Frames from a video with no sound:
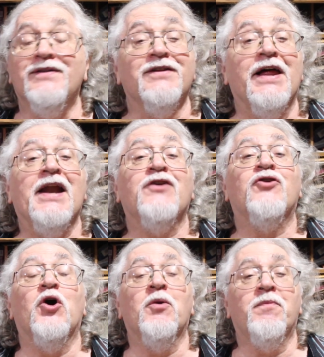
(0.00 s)
let us
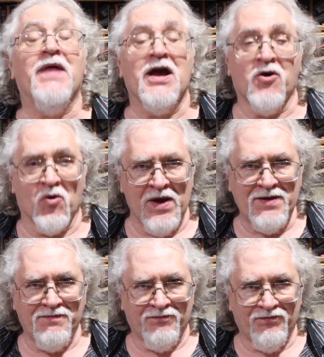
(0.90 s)
hope that
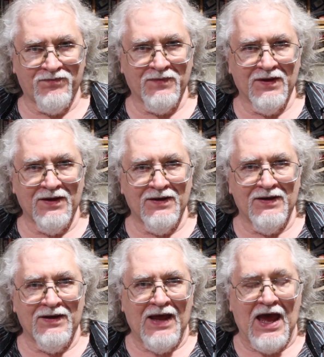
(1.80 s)
grit
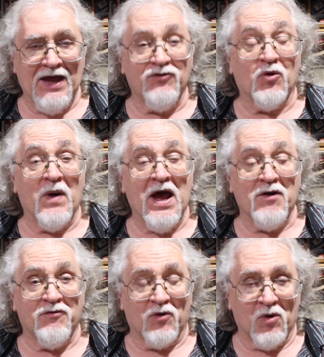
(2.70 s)
hangs
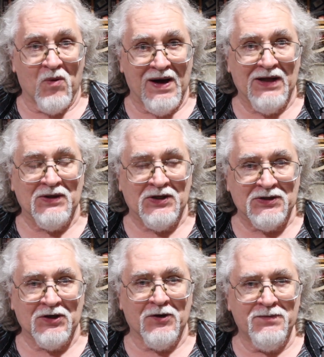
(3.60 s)
around for a while
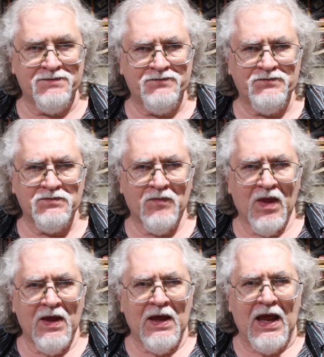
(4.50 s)
longer
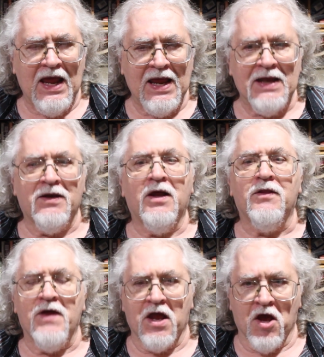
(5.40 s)
and
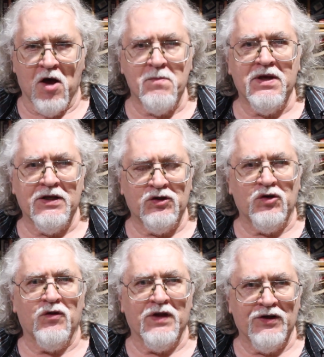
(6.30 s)
they come
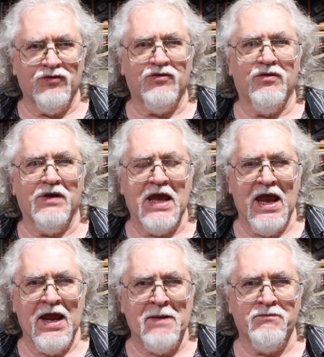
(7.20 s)
into this
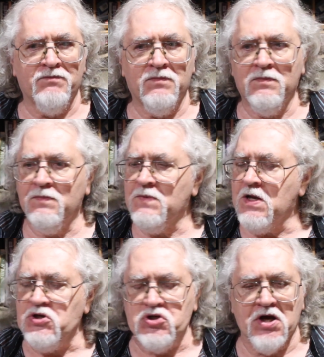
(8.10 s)
game
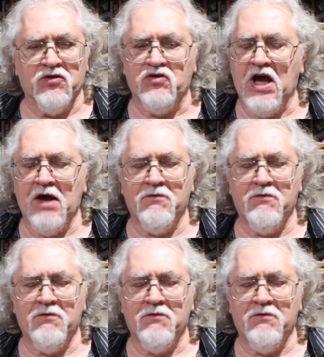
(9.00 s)
just